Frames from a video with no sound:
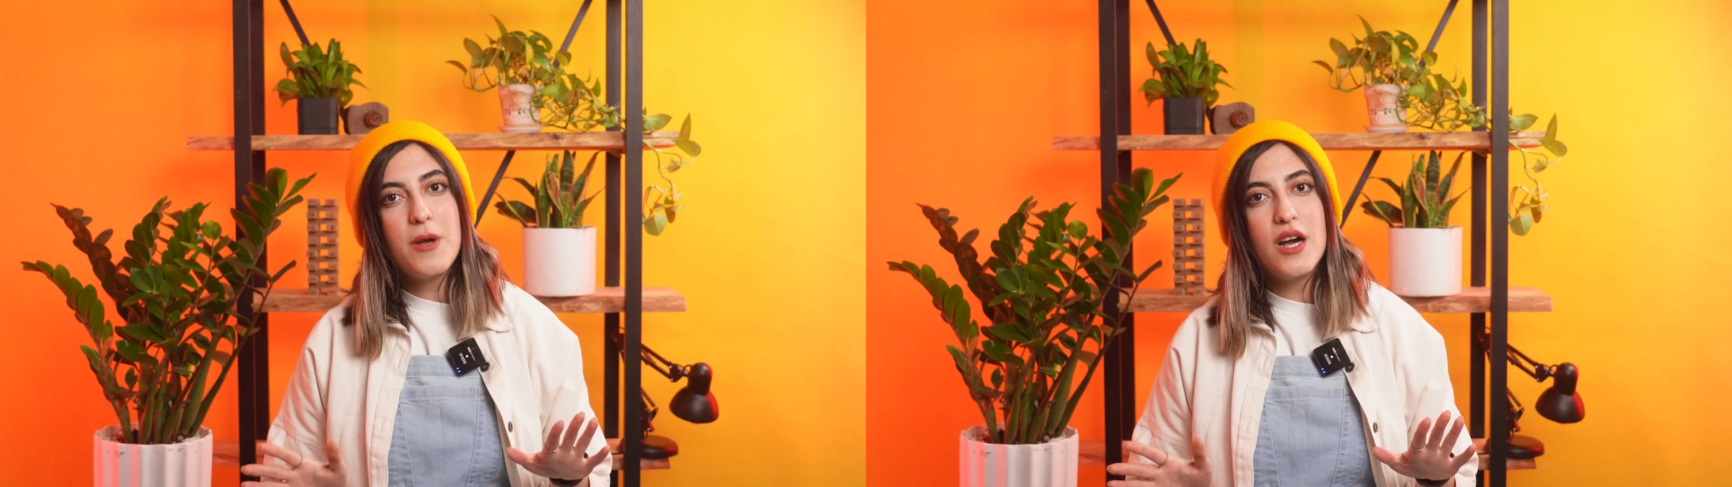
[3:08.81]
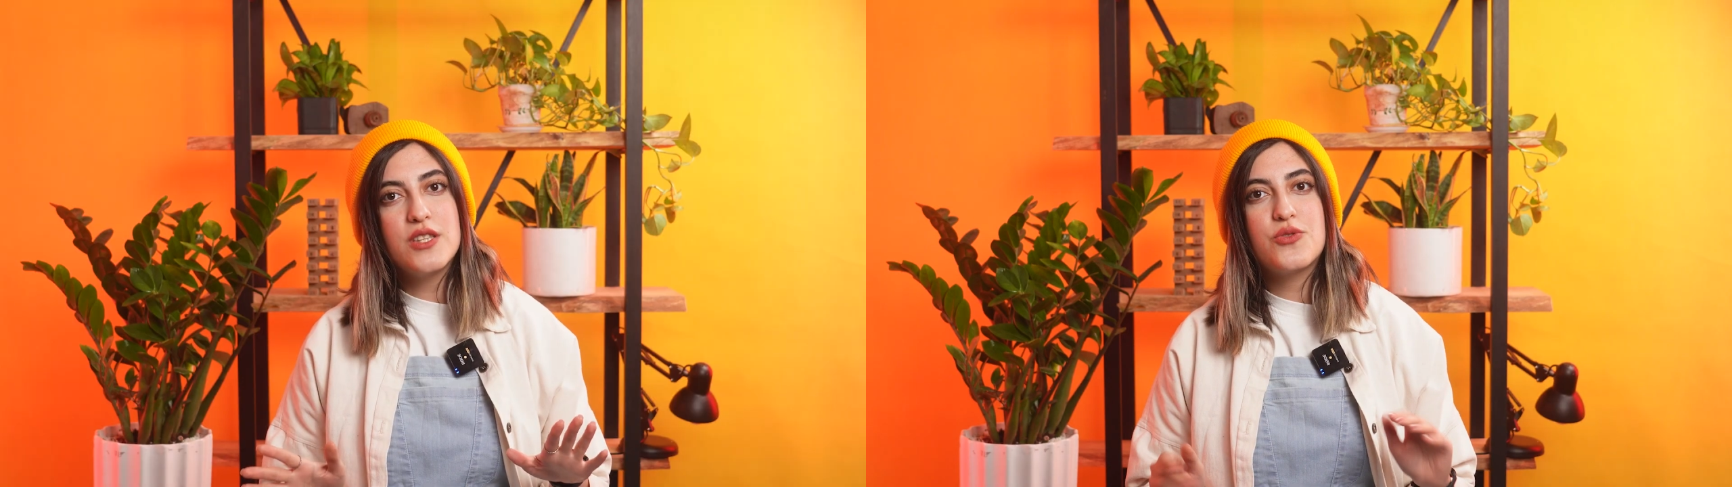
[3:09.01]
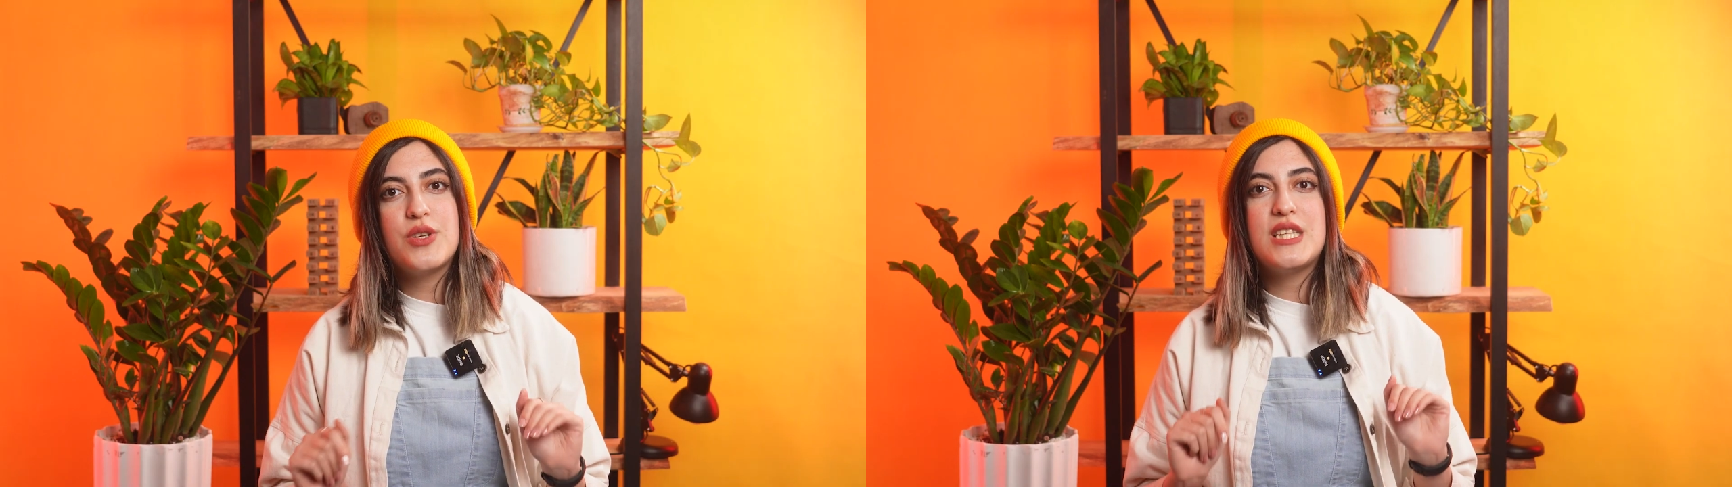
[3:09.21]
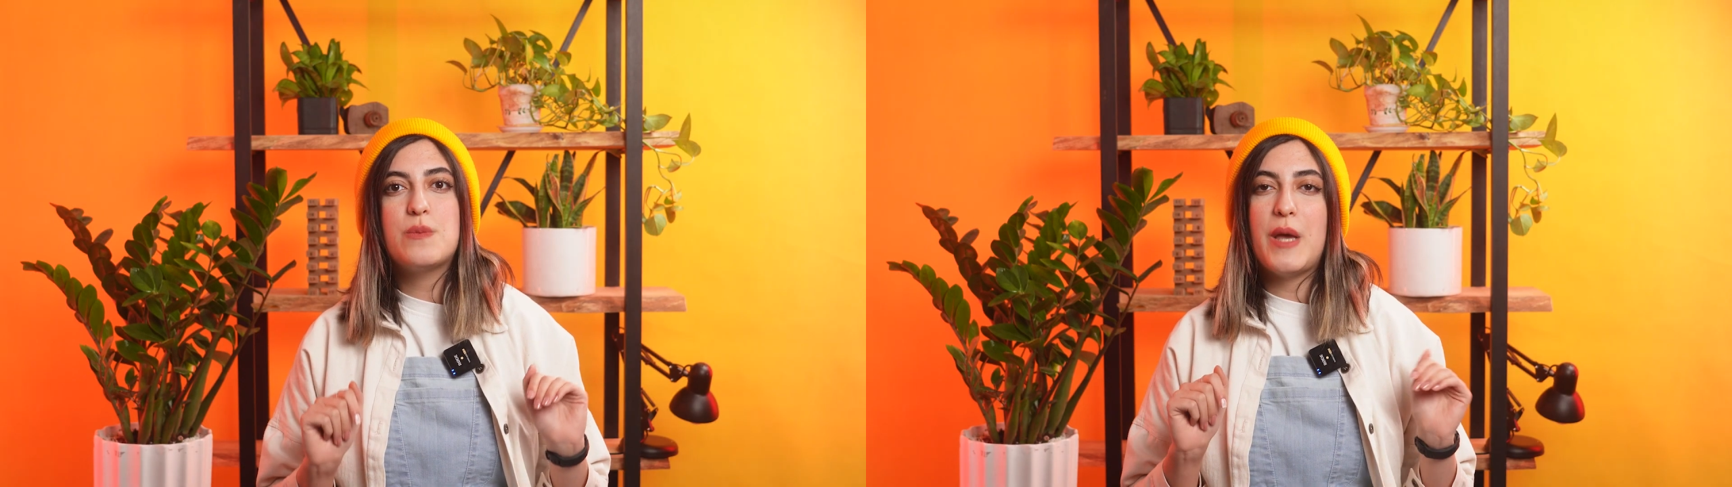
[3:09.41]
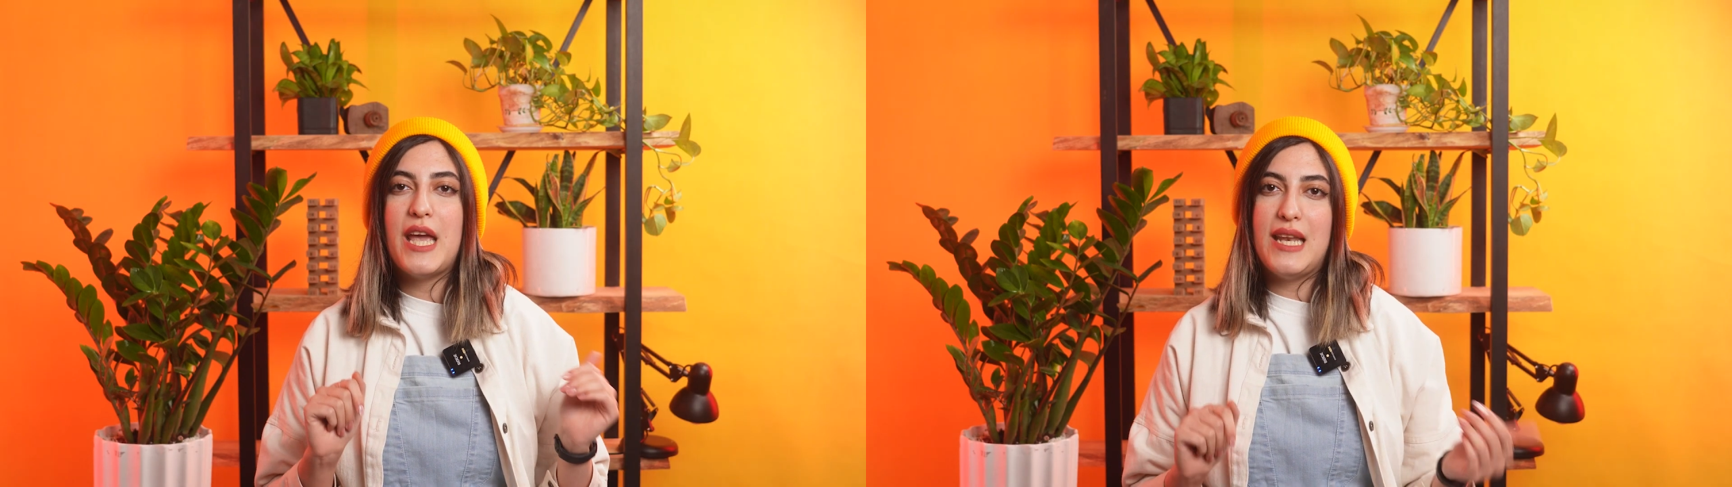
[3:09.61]

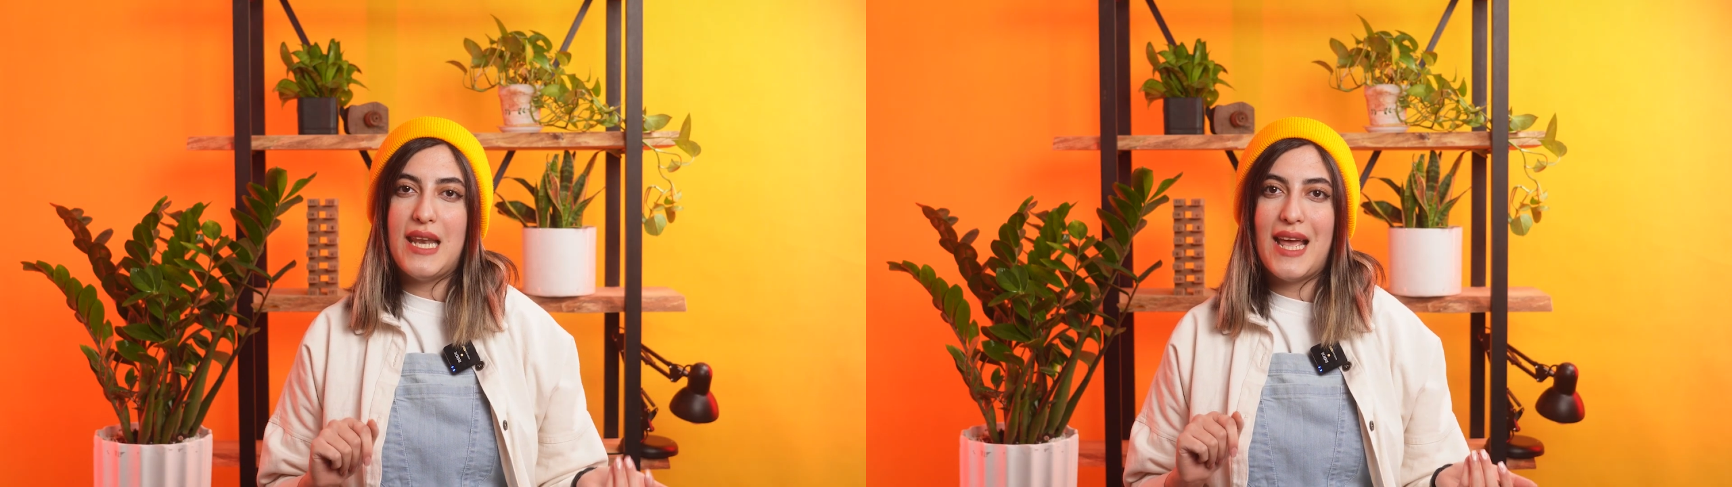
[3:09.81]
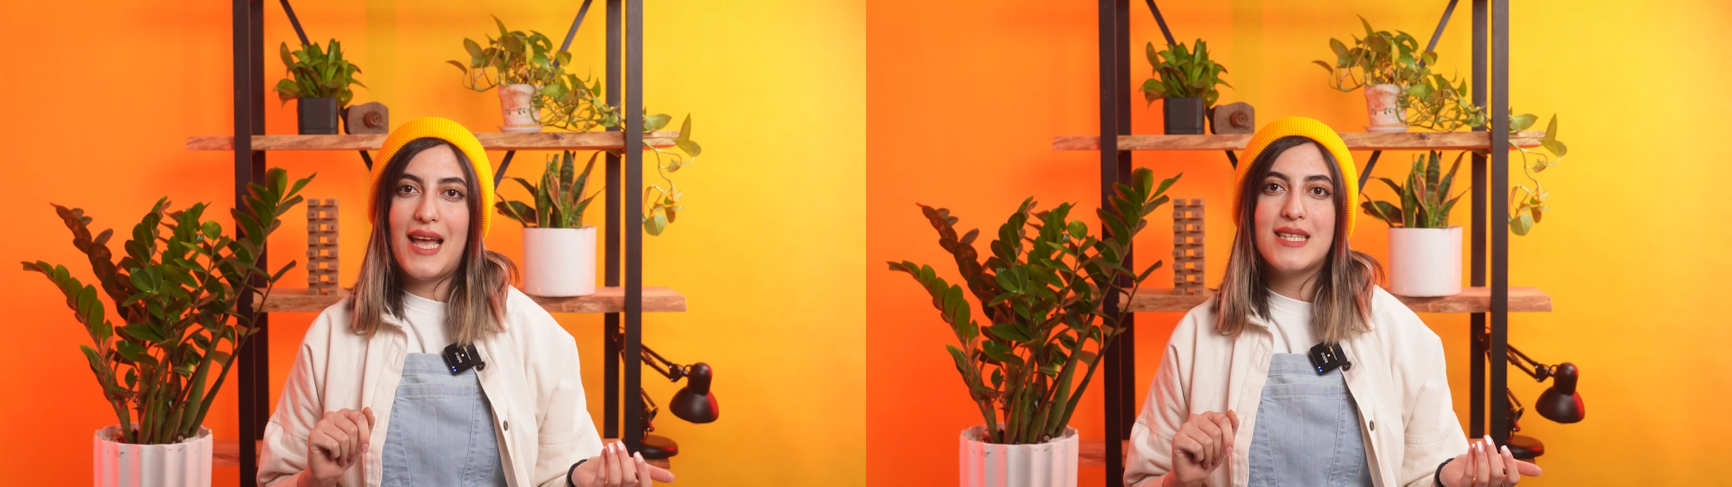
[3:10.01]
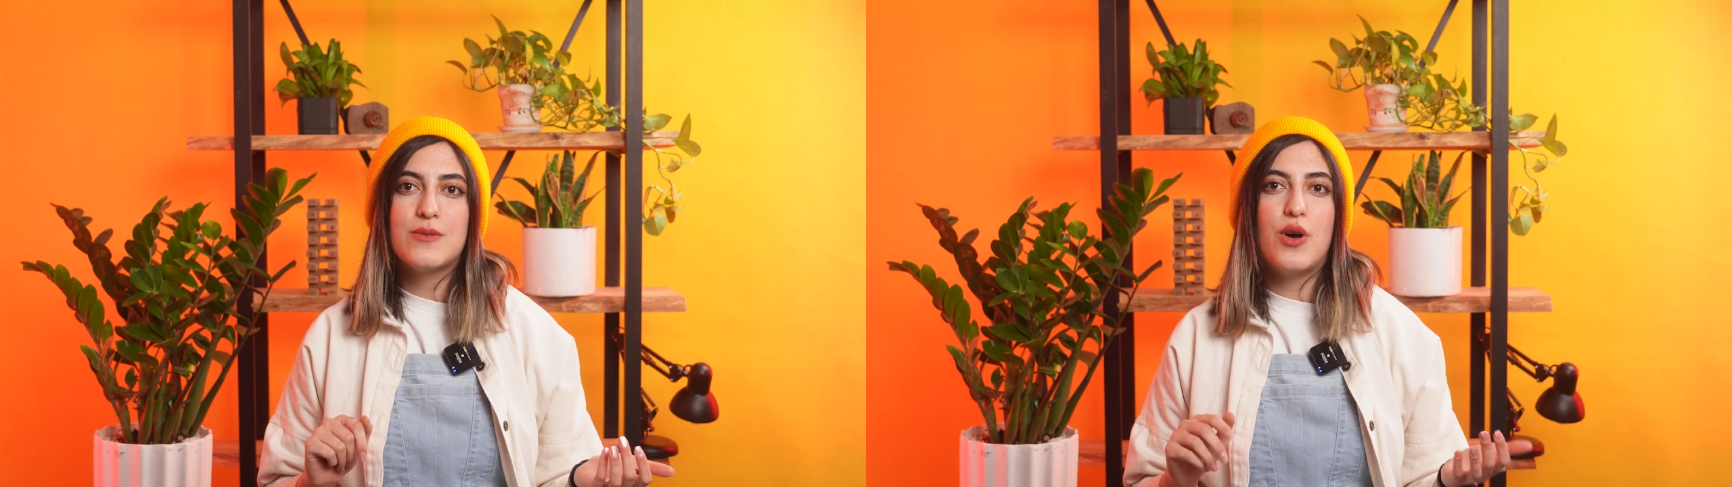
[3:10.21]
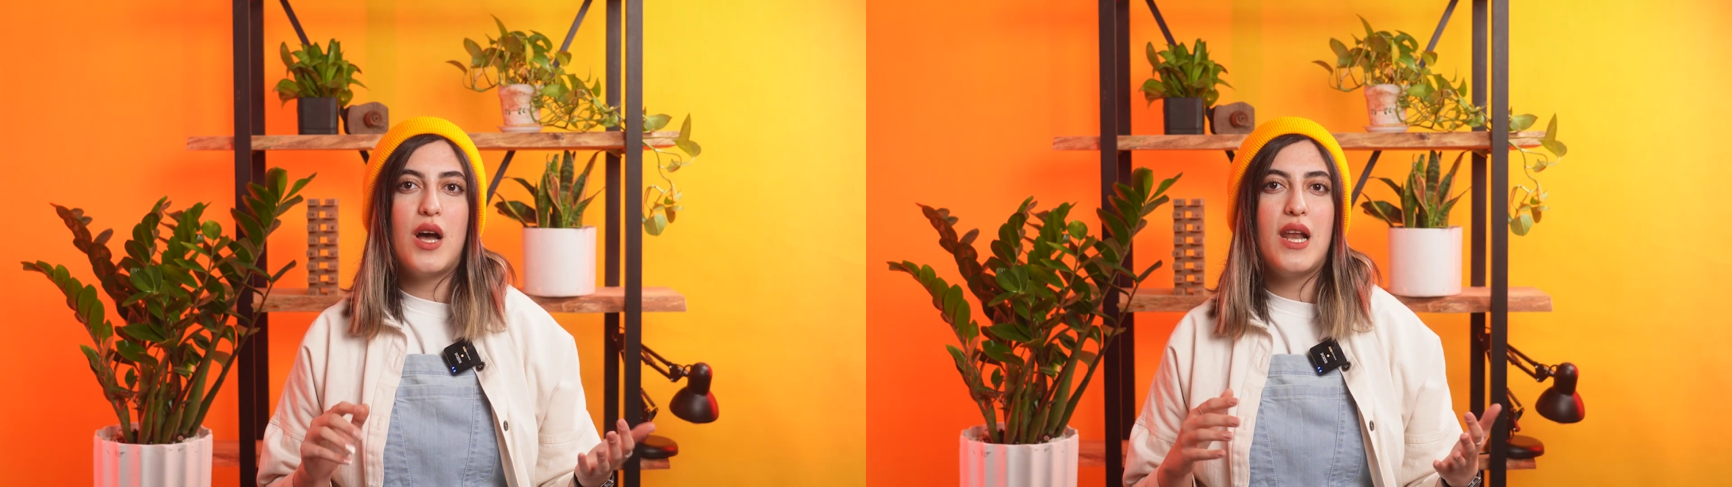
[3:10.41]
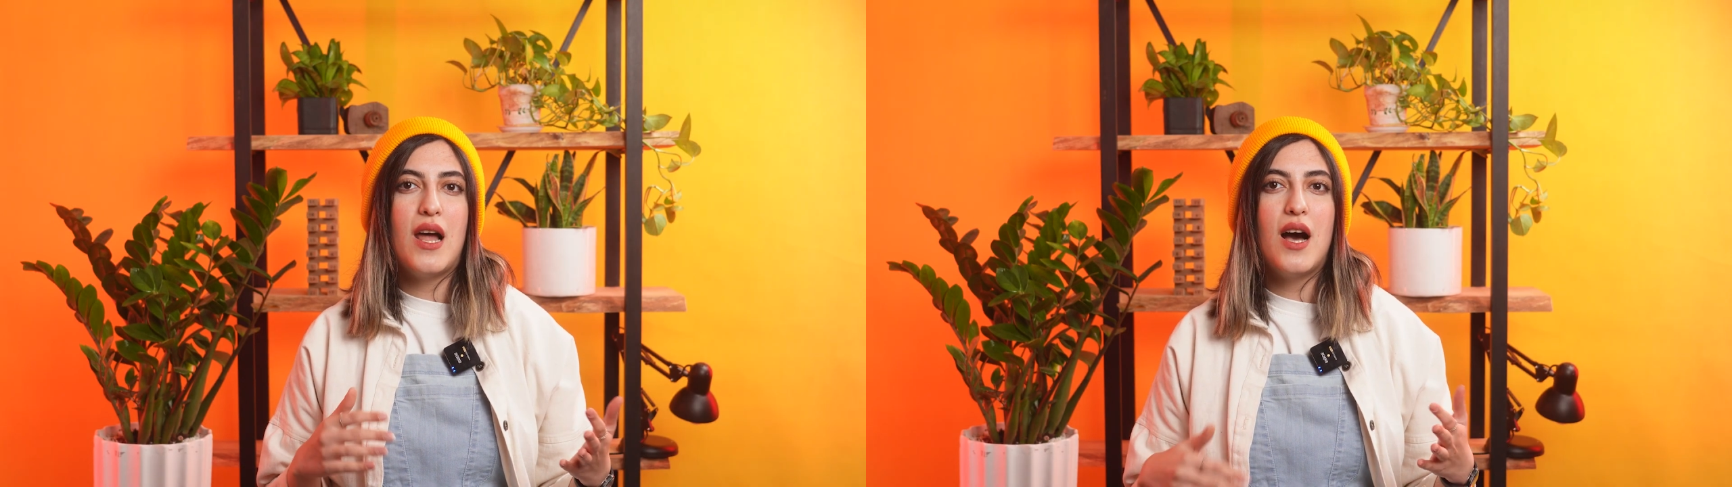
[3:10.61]
countries pay less while